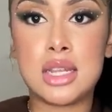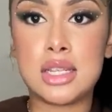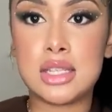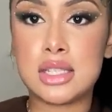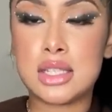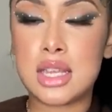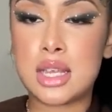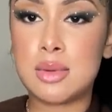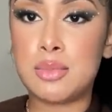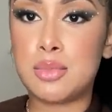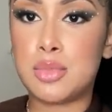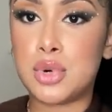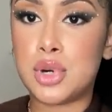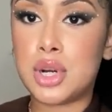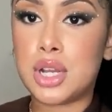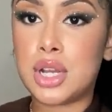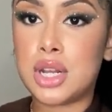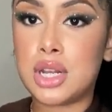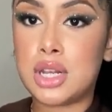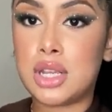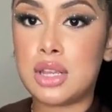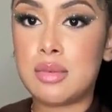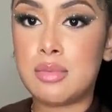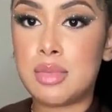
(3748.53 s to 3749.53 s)
It say
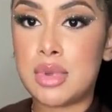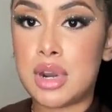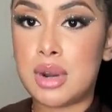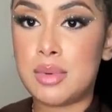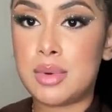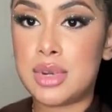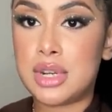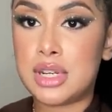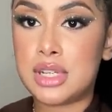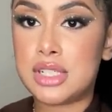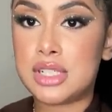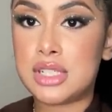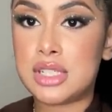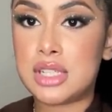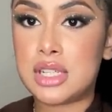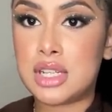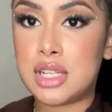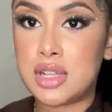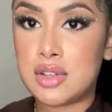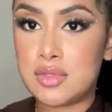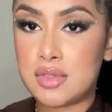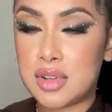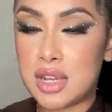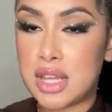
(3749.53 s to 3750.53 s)
Brooklyn, but I really just
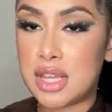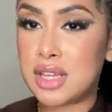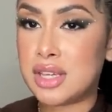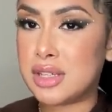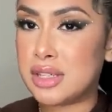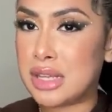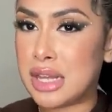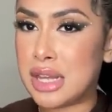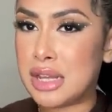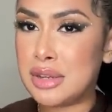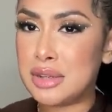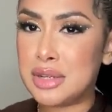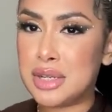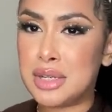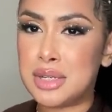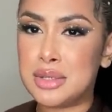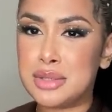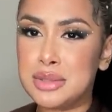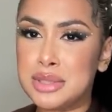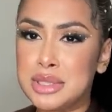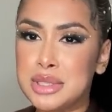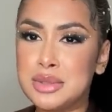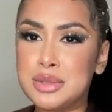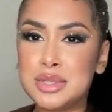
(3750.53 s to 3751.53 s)
love, like, I don't
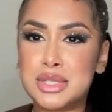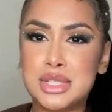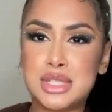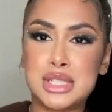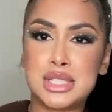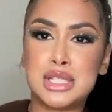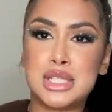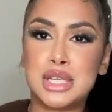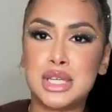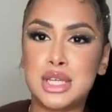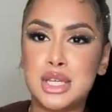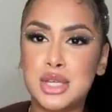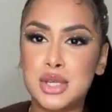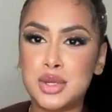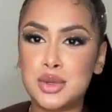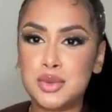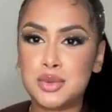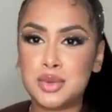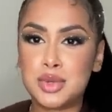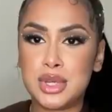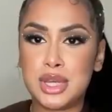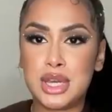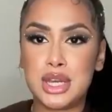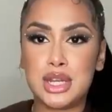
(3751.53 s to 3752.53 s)
know, it was just the
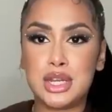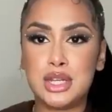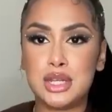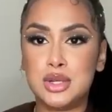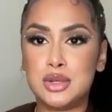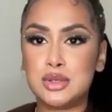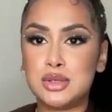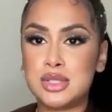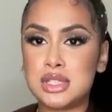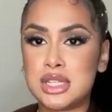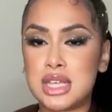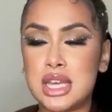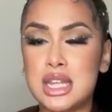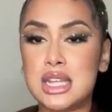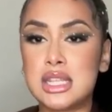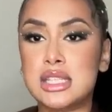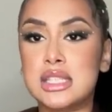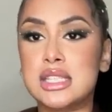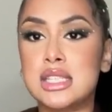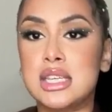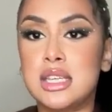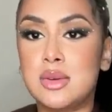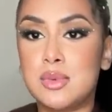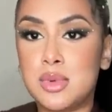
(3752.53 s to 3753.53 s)
cute yellow
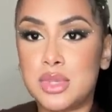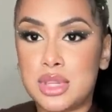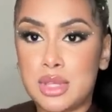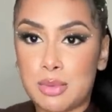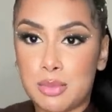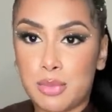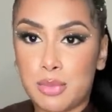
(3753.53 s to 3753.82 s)
skeleton with the